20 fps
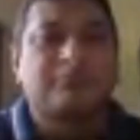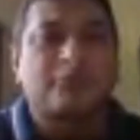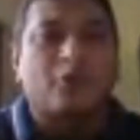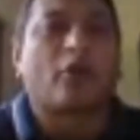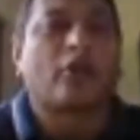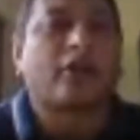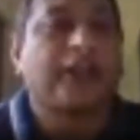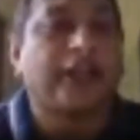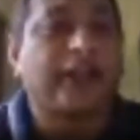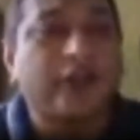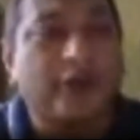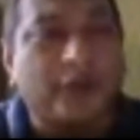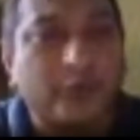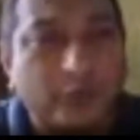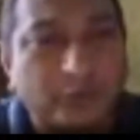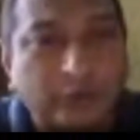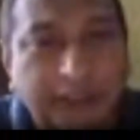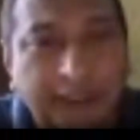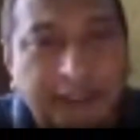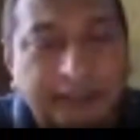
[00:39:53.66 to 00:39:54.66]
brought
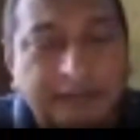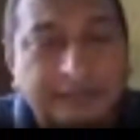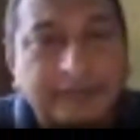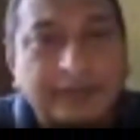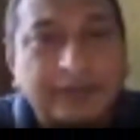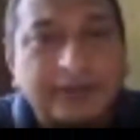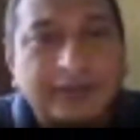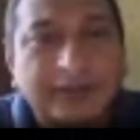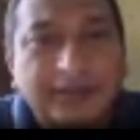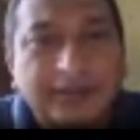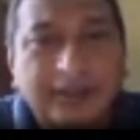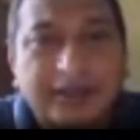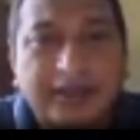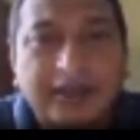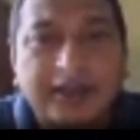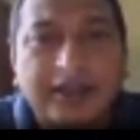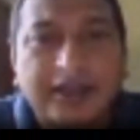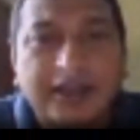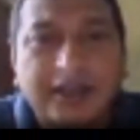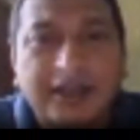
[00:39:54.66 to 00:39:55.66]
into the
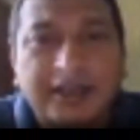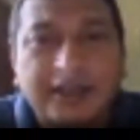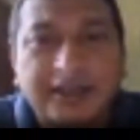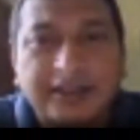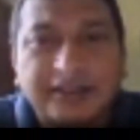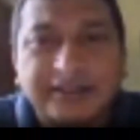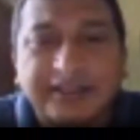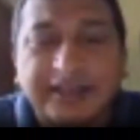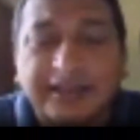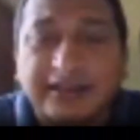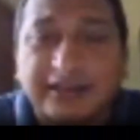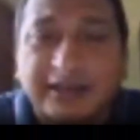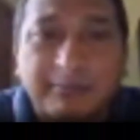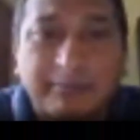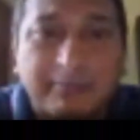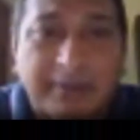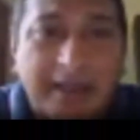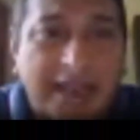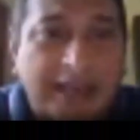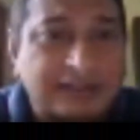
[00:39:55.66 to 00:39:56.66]

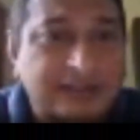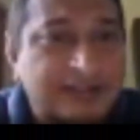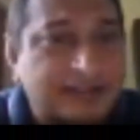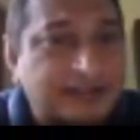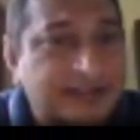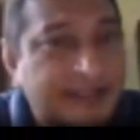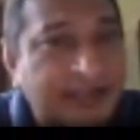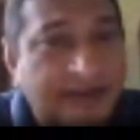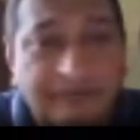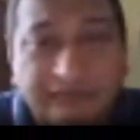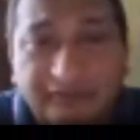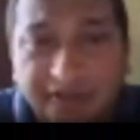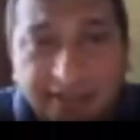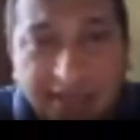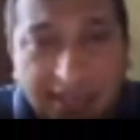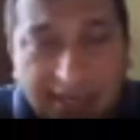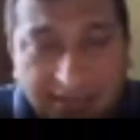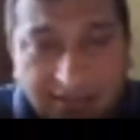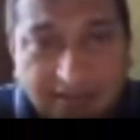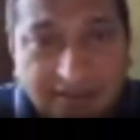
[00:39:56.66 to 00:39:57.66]
central bank's
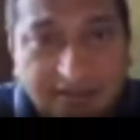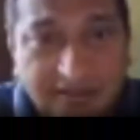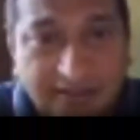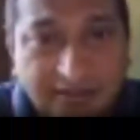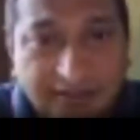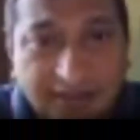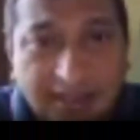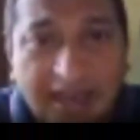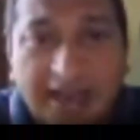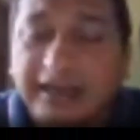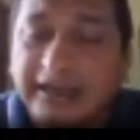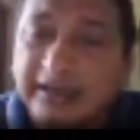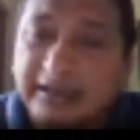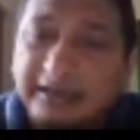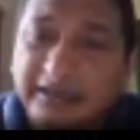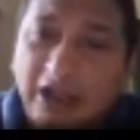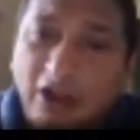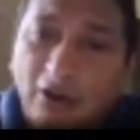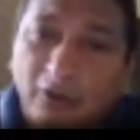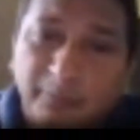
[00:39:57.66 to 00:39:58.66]
safety net
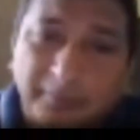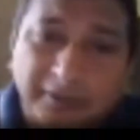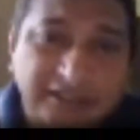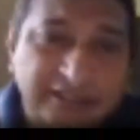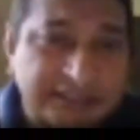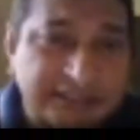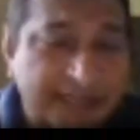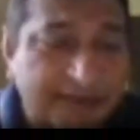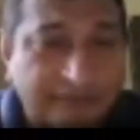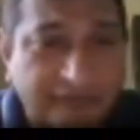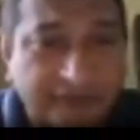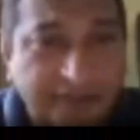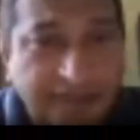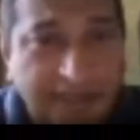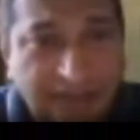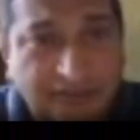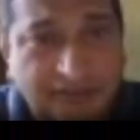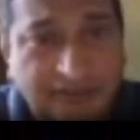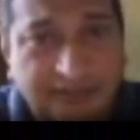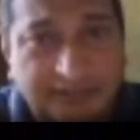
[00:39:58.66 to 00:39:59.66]
and government safety
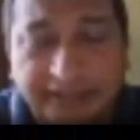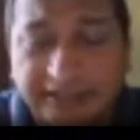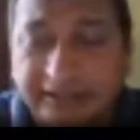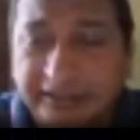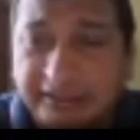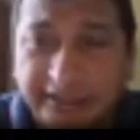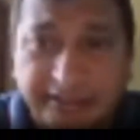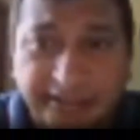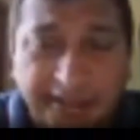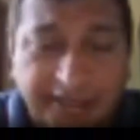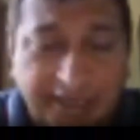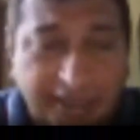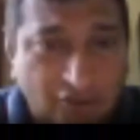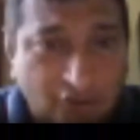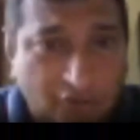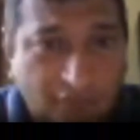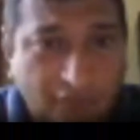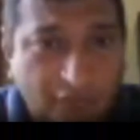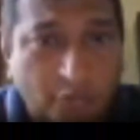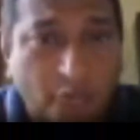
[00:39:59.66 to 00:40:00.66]
nets. In the
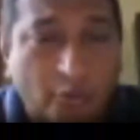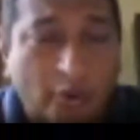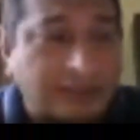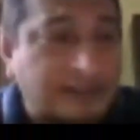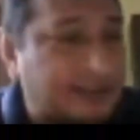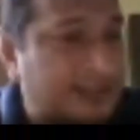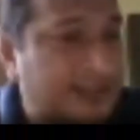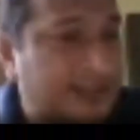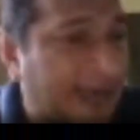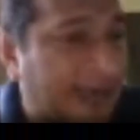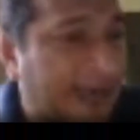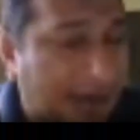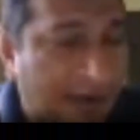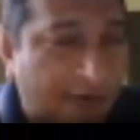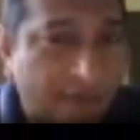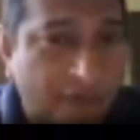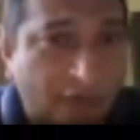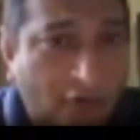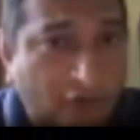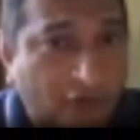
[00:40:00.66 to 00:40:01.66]
case of US, they
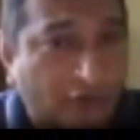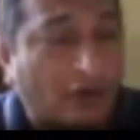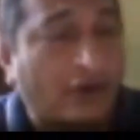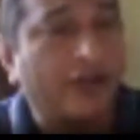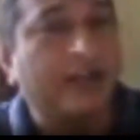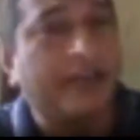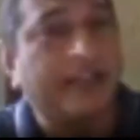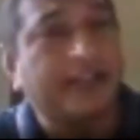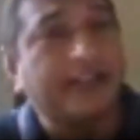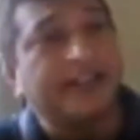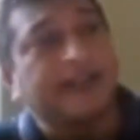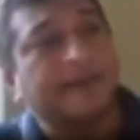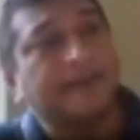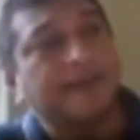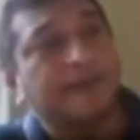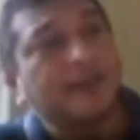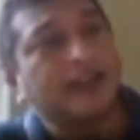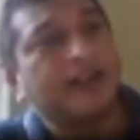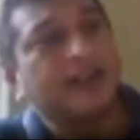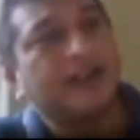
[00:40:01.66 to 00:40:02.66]
have not only
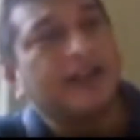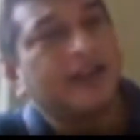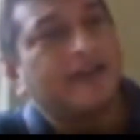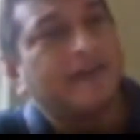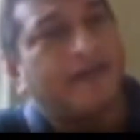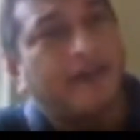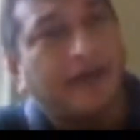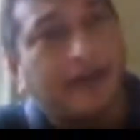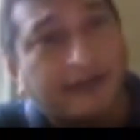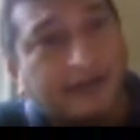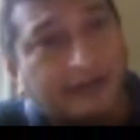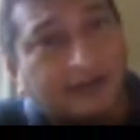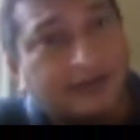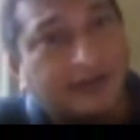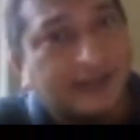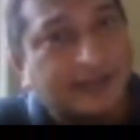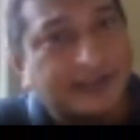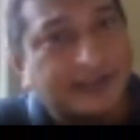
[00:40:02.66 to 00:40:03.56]
the Federal